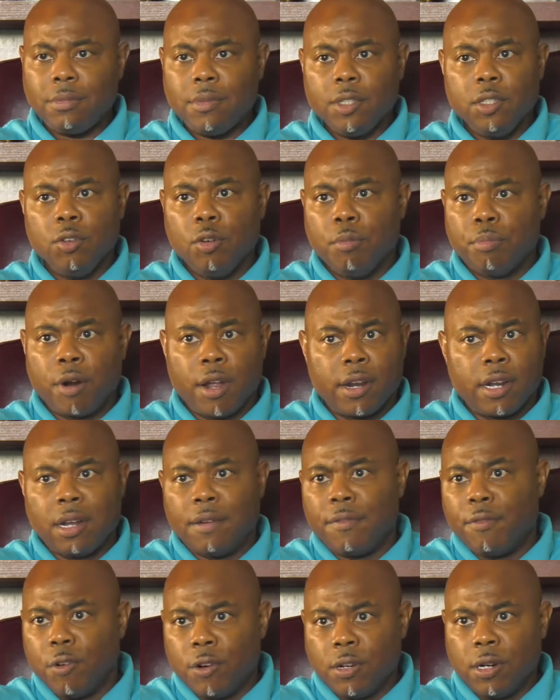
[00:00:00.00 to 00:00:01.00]
brought it
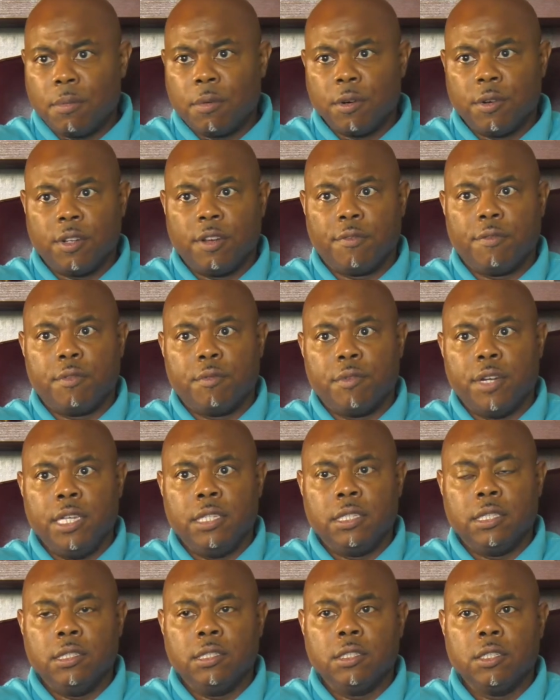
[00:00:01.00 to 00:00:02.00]
up for a number of different reasons.